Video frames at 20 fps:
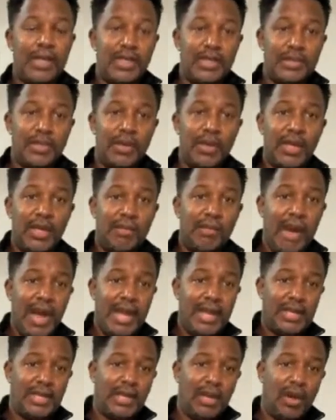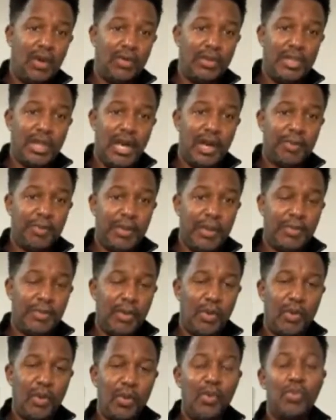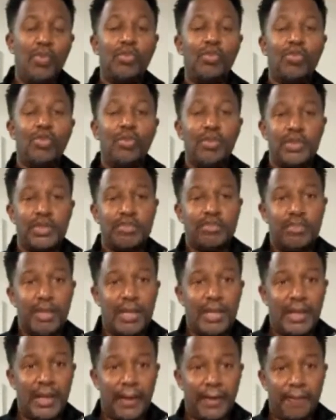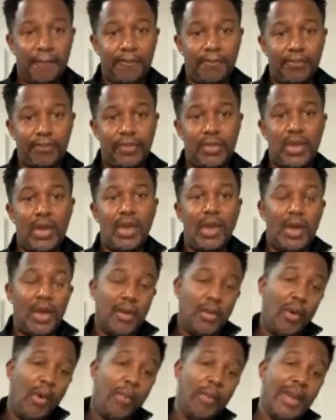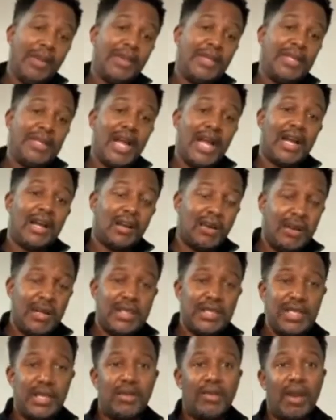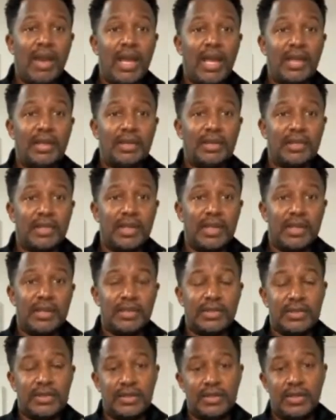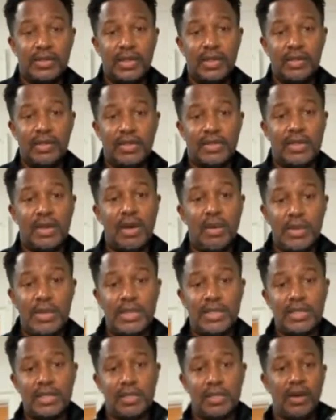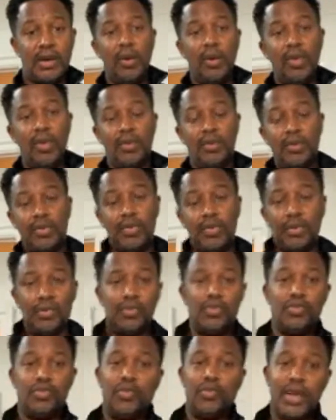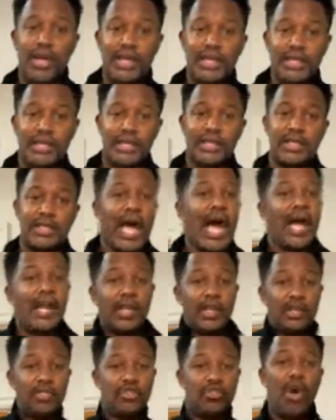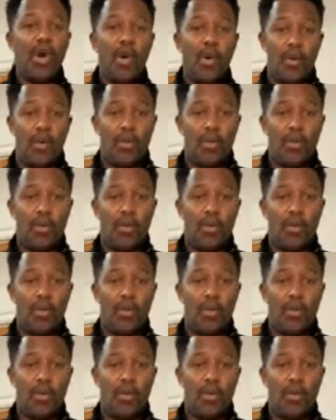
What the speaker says: So he might know young people who will do his bidding. Or maybe he's got crazy grandsons. There's always an old dude whose grandsons are out of control.